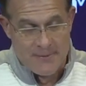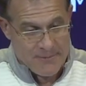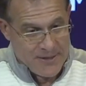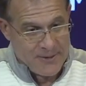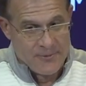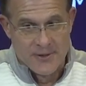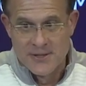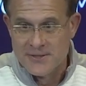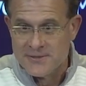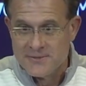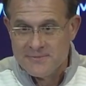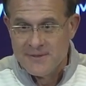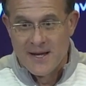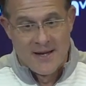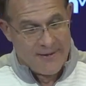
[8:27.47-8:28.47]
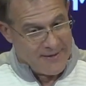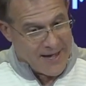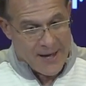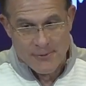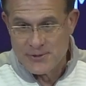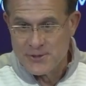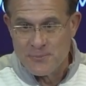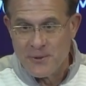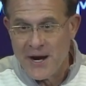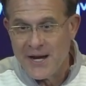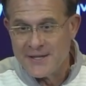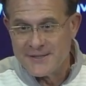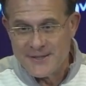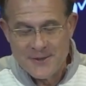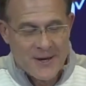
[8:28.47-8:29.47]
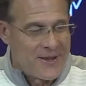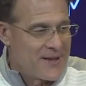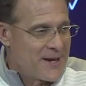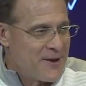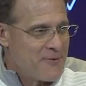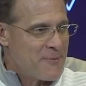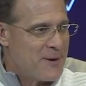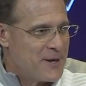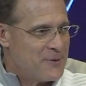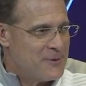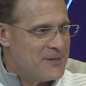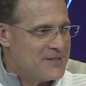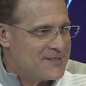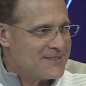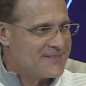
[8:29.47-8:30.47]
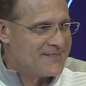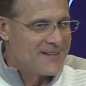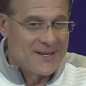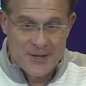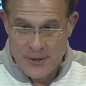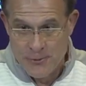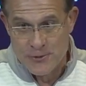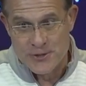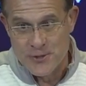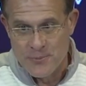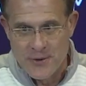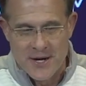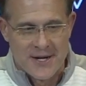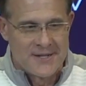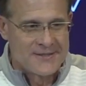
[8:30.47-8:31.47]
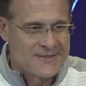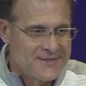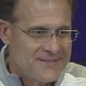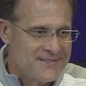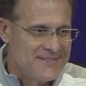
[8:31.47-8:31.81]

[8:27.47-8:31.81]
I bet he was. I was surprised too. I think everybody was. I think you were surprised.